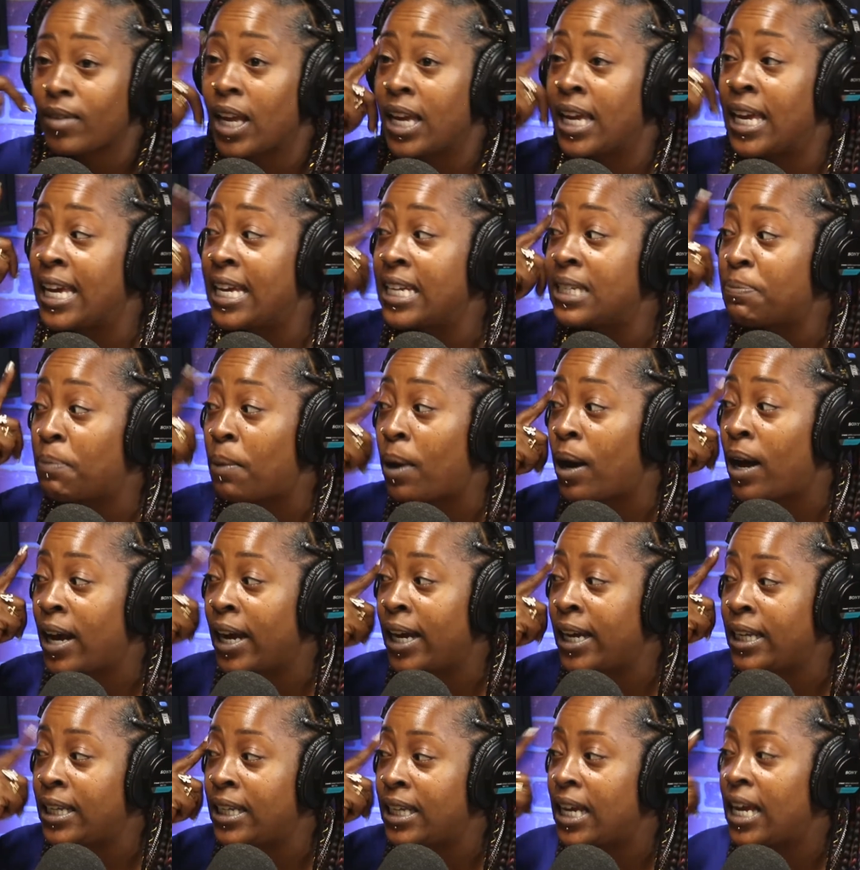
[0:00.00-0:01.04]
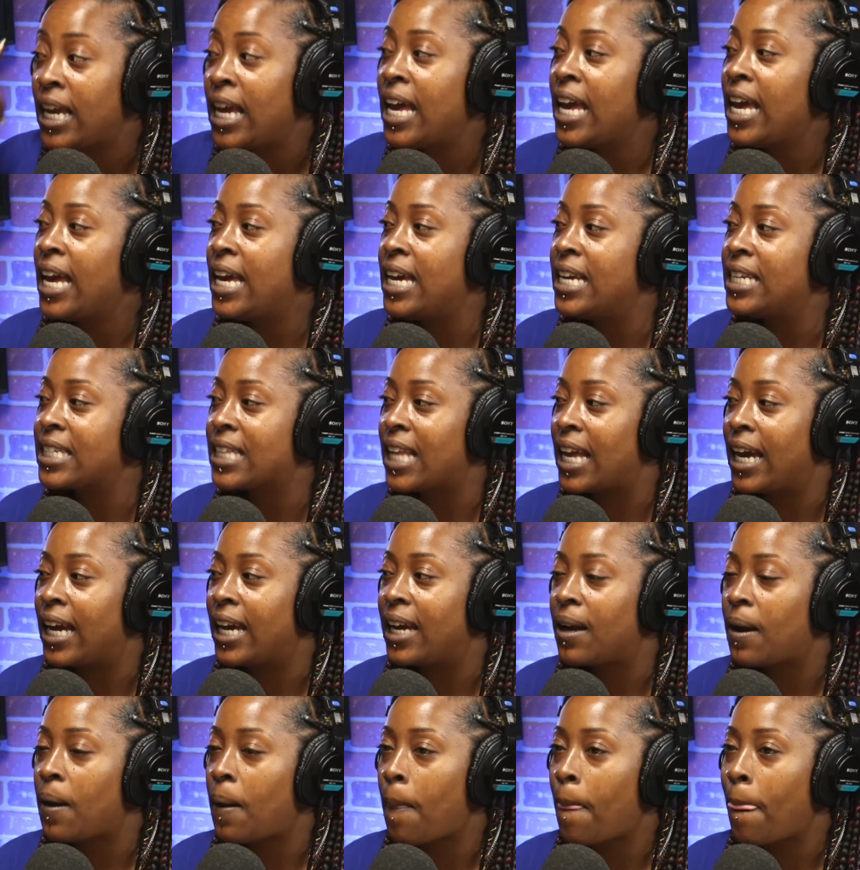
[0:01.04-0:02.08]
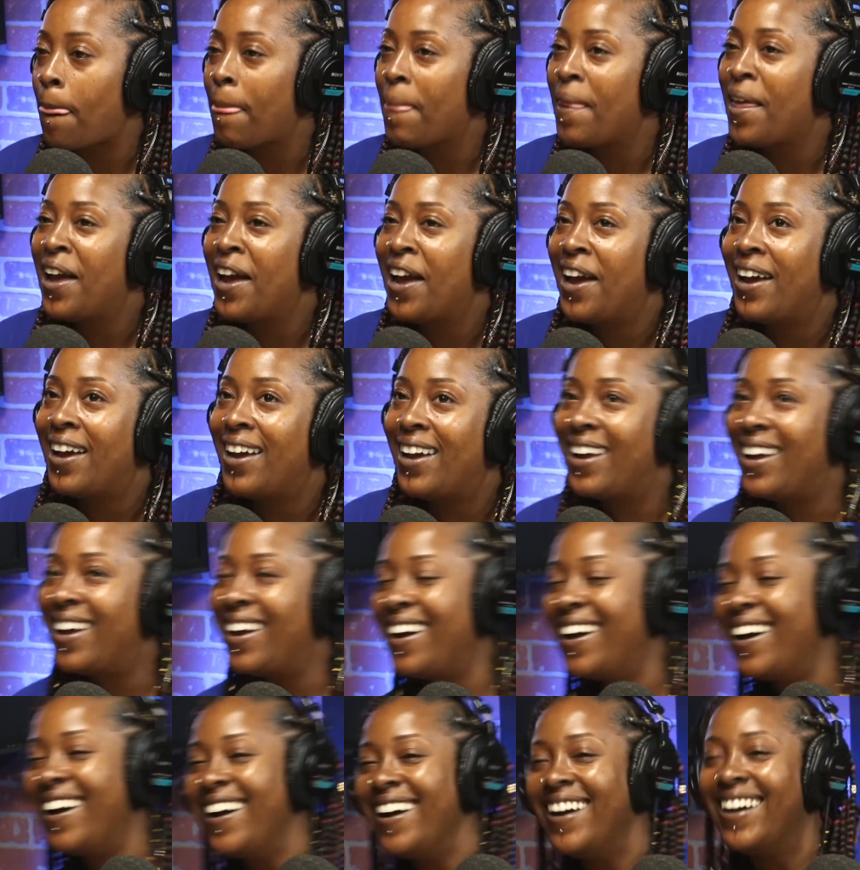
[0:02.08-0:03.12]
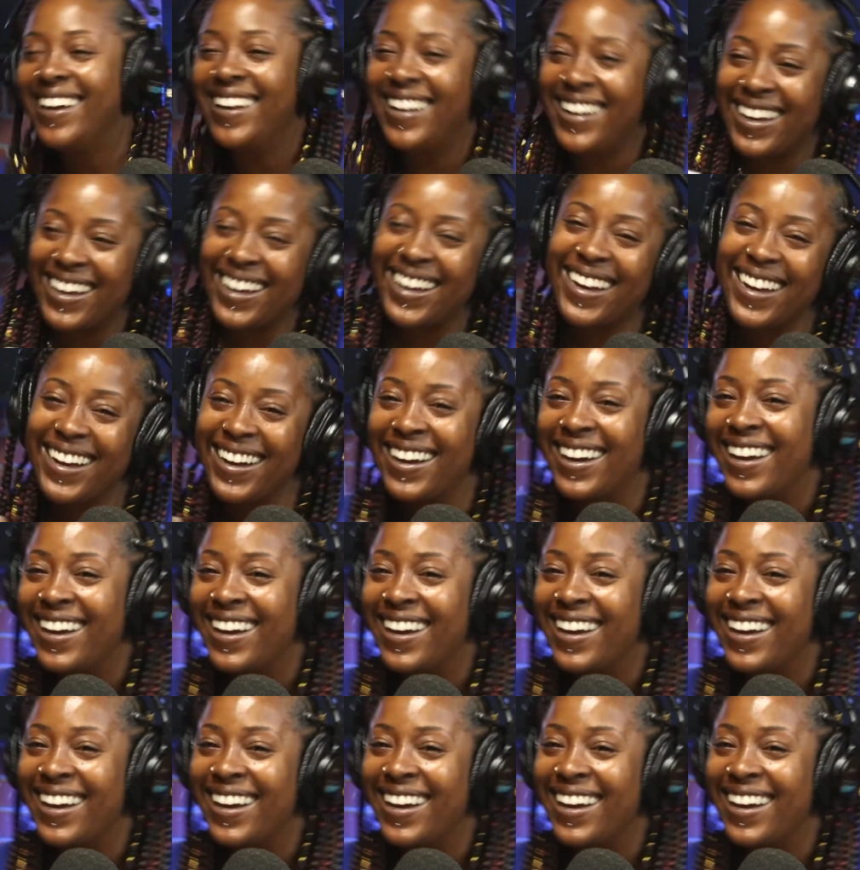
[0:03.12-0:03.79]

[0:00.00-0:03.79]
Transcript: In his mind, he's like, uh